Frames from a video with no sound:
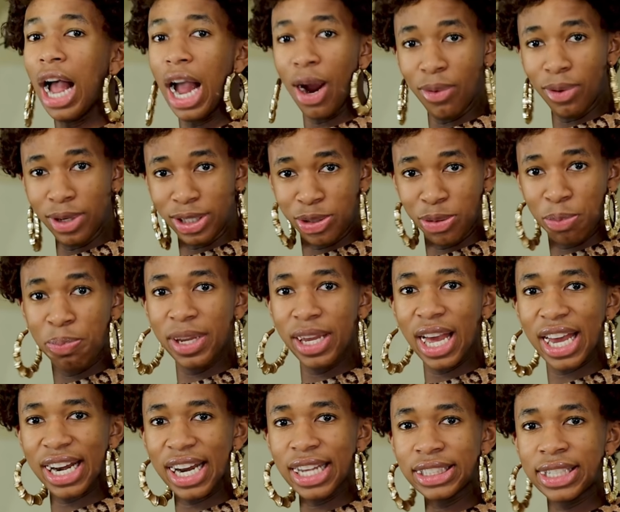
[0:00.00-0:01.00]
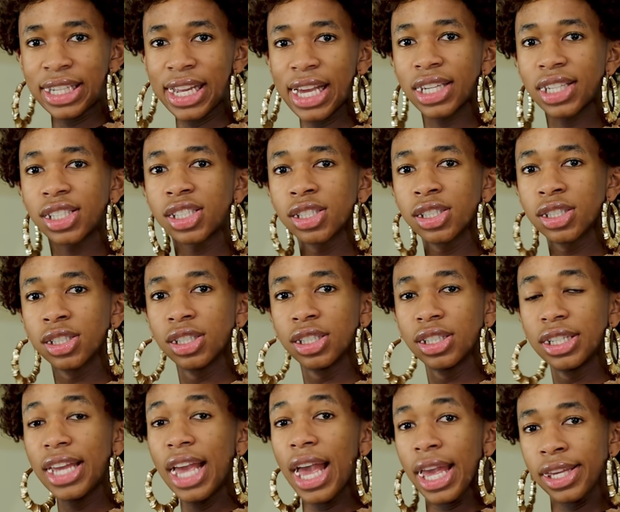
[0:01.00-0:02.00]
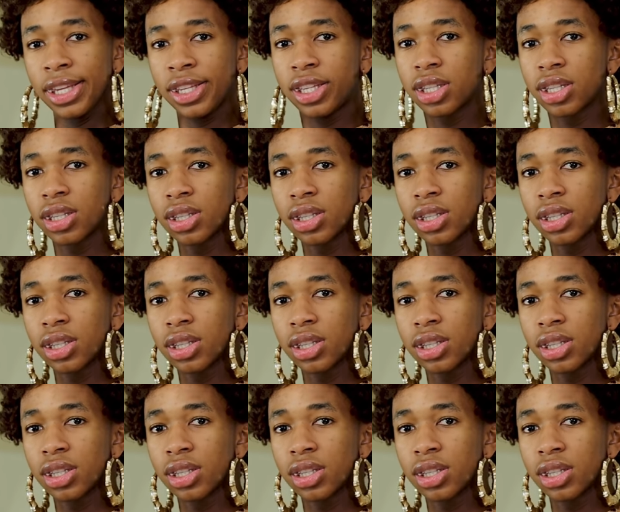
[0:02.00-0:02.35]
will you be arrested? Hey!